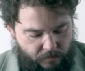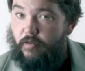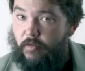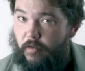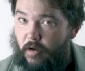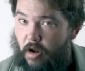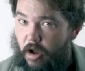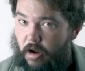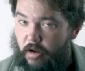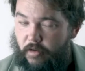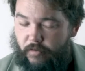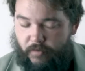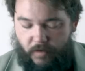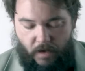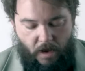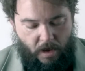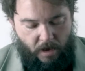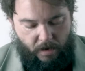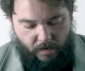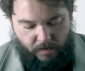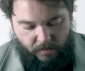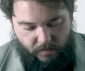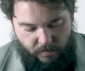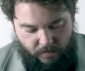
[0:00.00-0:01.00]

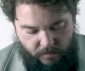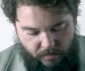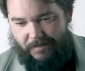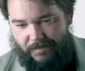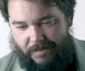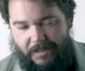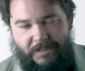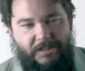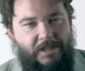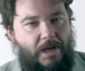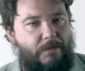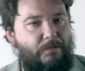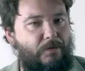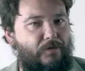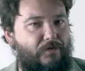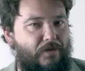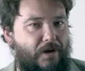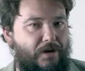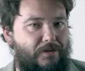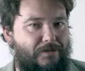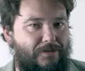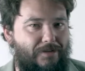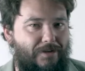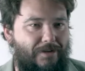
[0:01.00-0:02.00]
Frogify. This type of
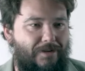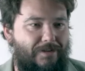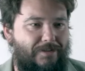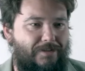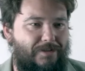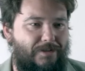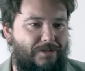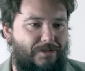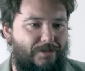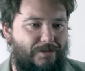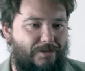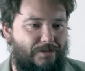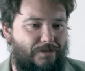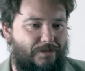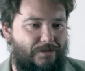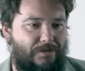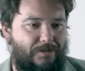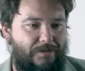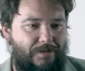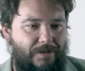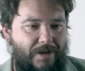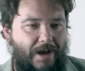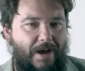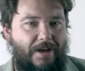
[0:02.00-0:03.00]
effect to
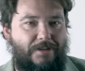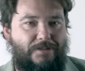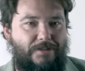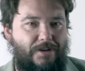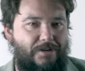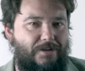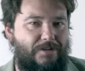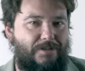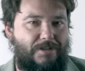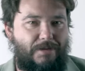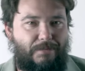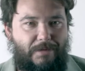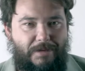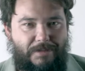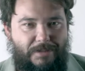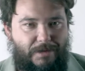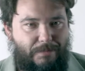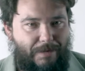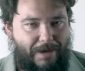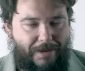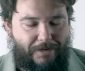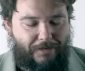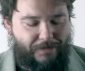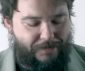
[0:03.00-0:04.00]
cast onto somebody's
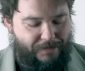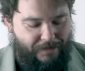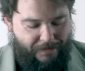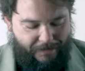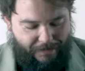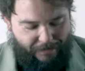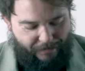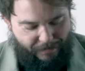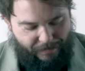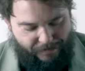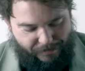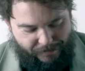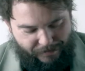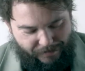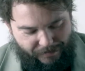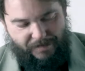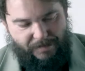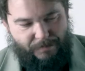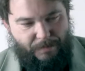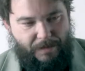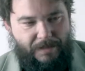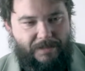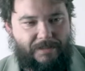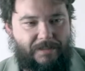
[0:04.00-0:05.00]
commander is hilarious. It's
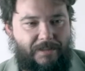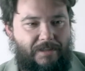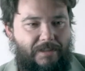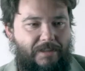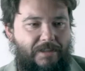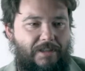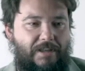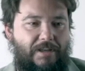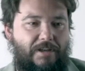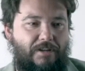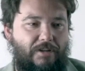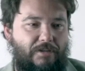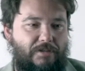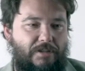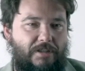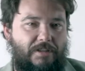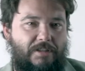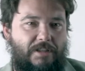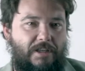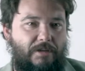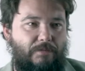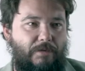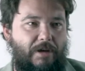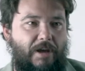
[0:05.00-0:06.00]
basically the closest
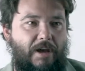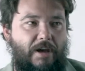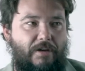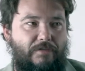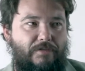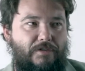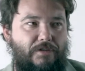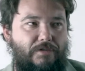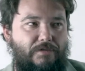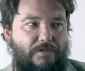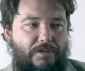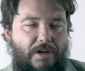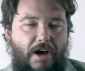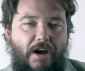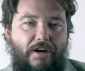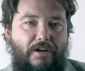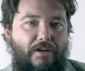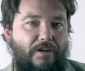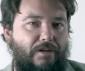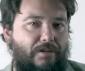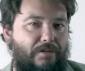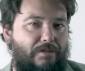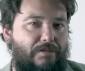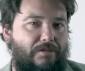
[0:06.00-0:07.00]
thing we have to
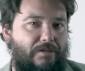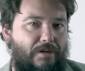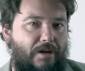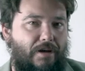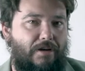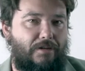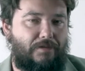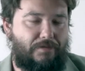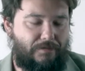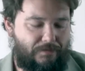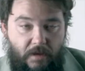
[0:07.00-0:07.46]
tucking now.